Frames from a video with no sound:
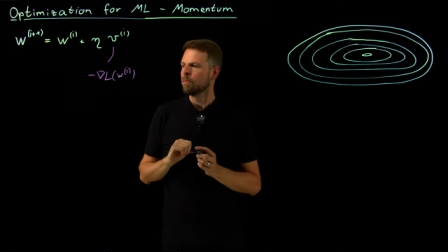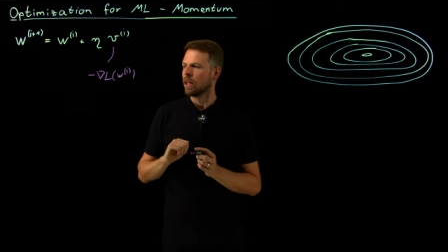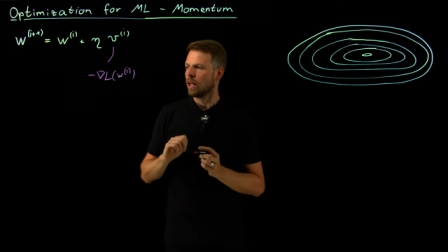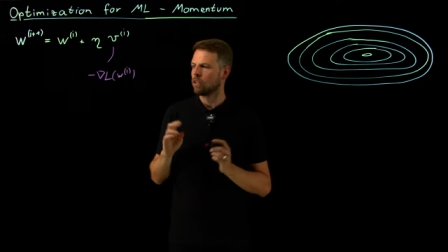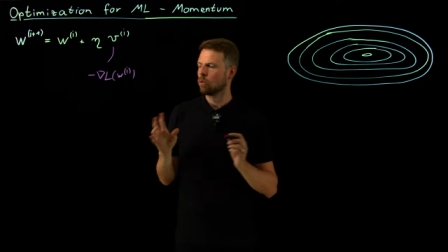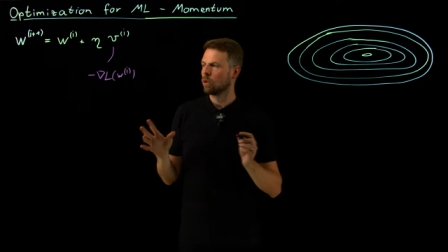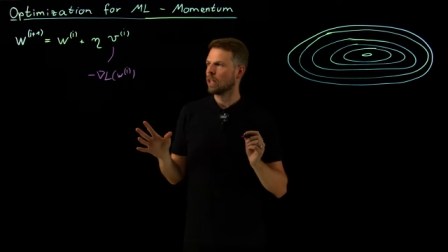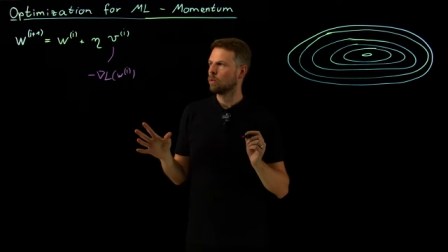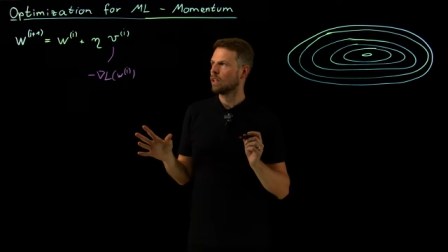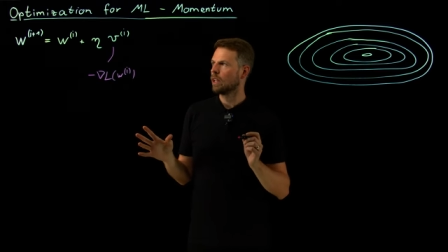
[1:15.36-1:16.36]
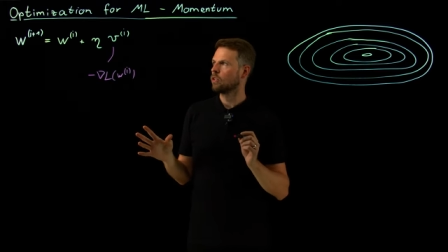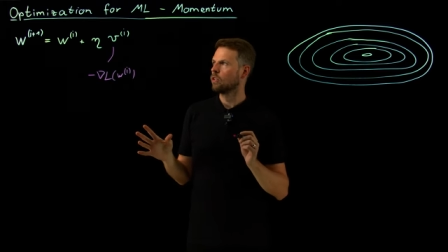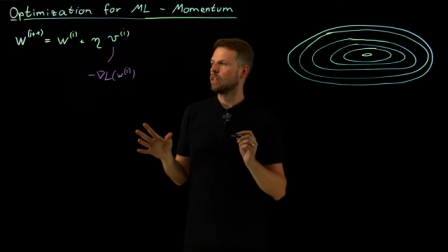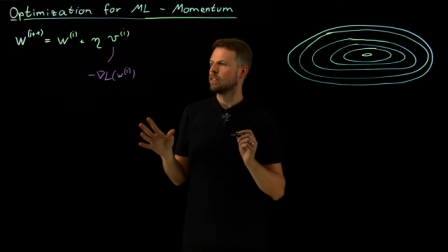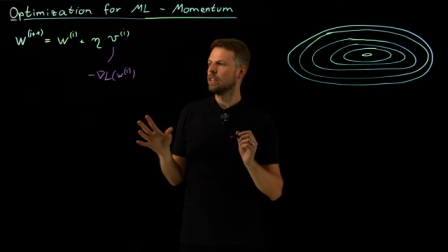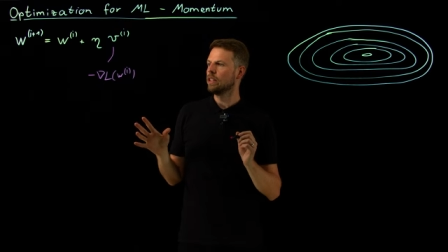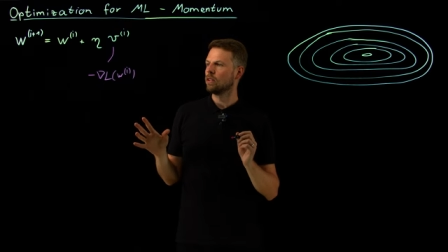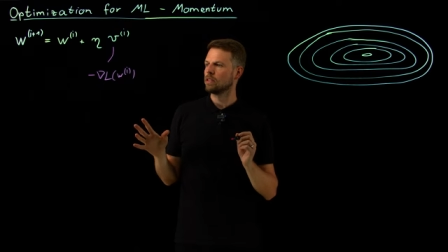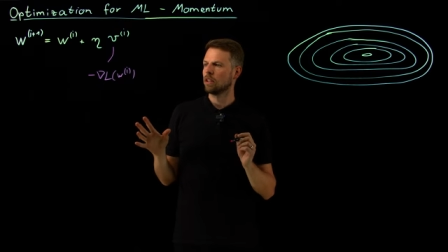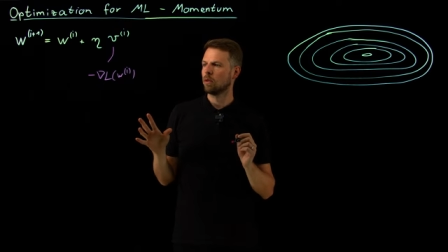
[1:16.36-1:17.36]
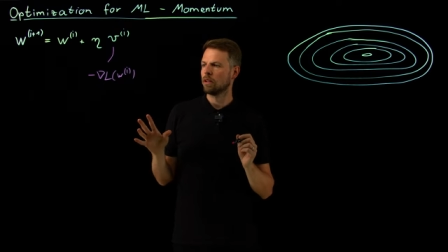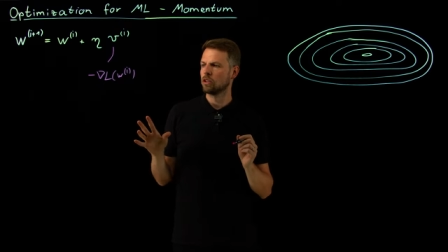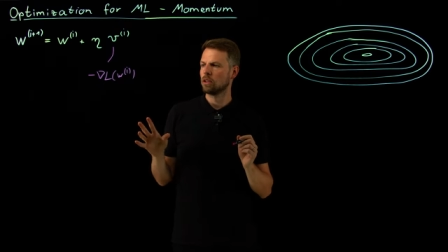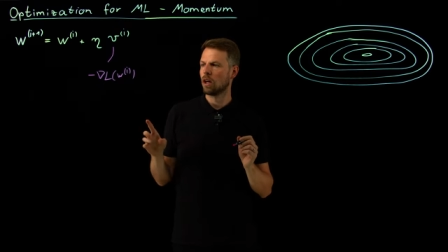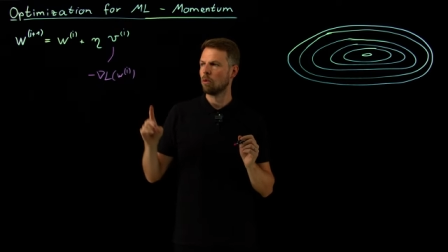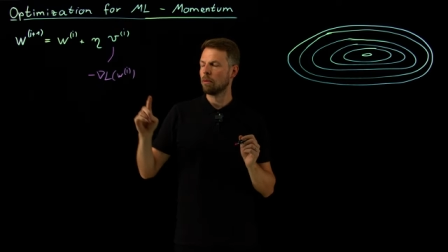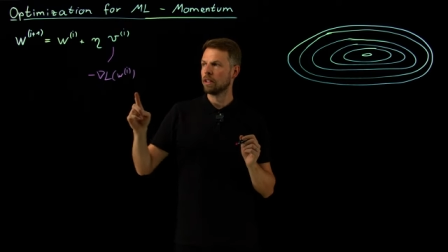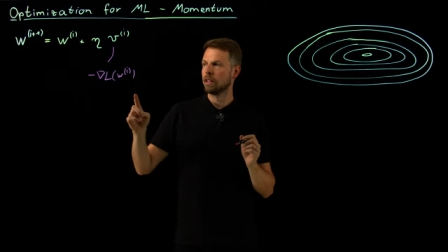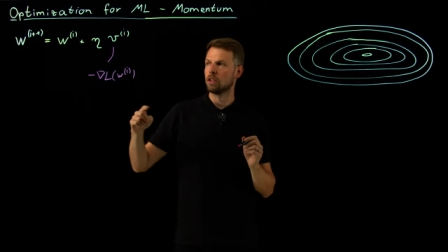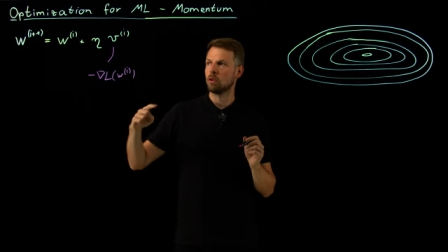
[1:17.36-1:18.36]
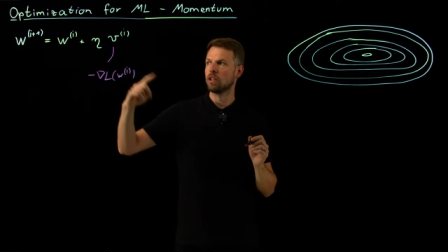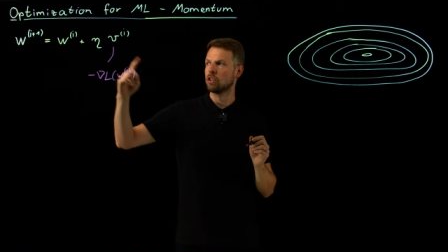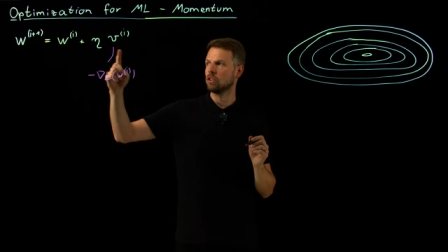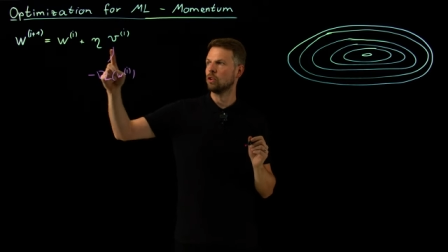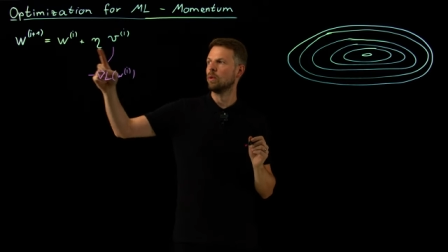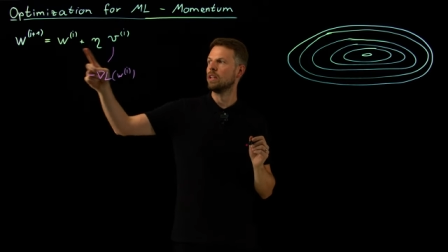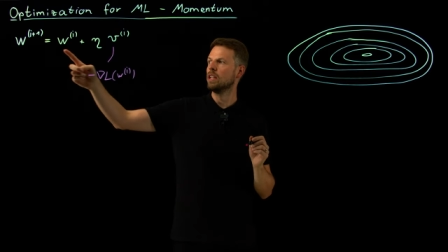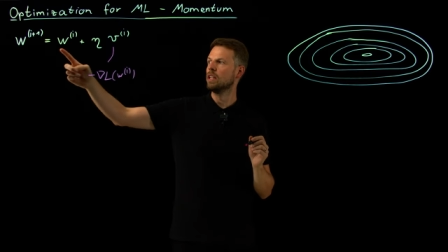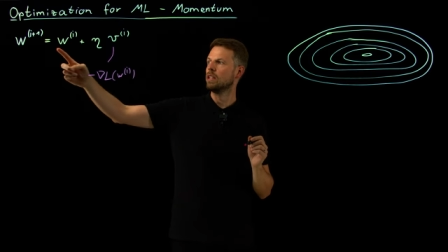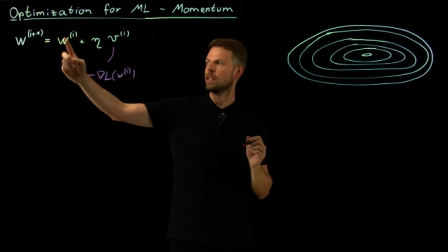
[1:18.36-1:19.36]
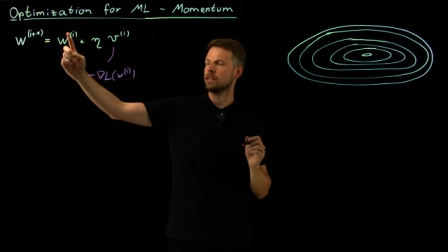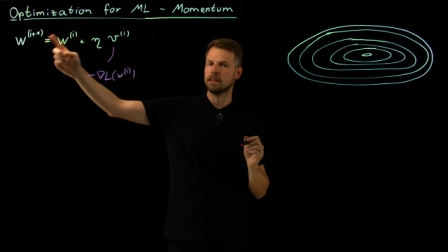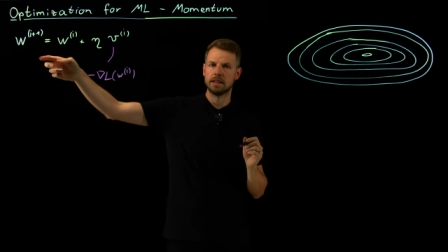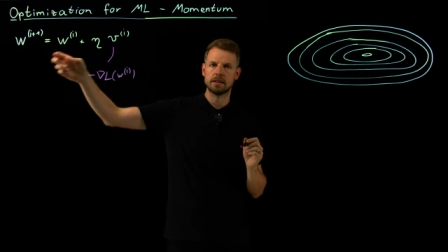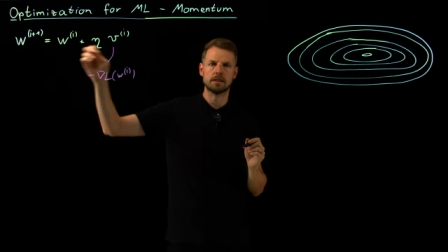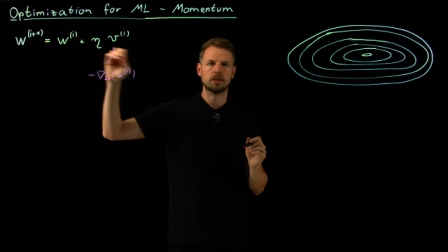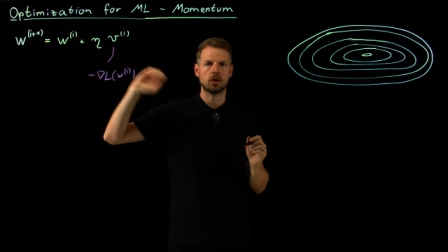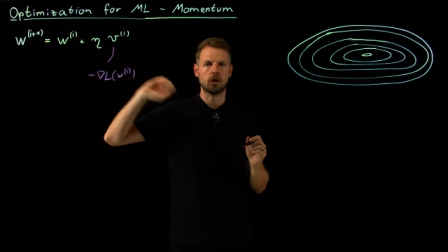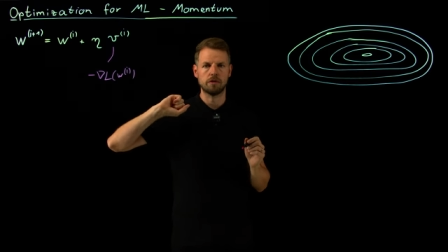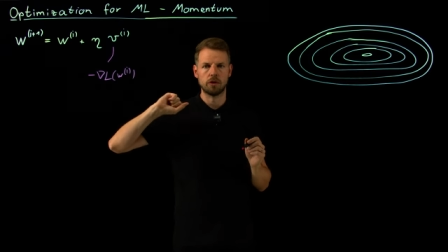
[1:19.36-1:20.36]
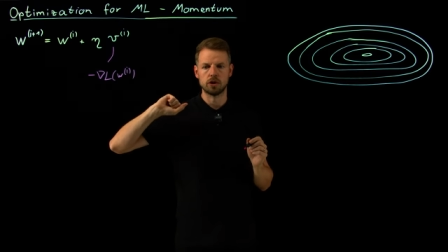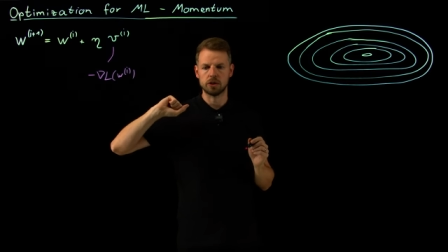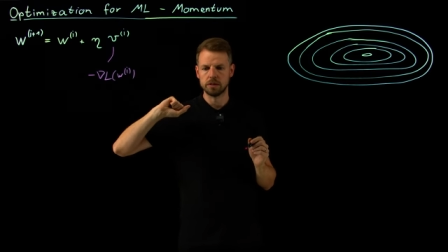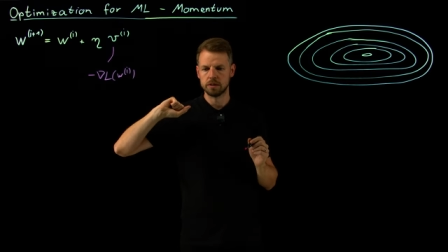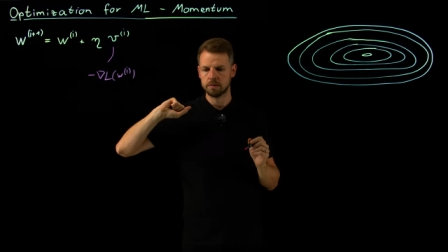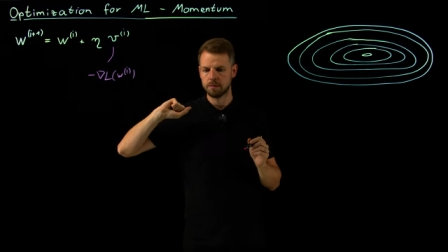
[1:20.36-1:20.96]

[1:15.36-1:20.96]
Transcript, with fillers: And so what I would like to address here is the question how many iterations do we need until this converges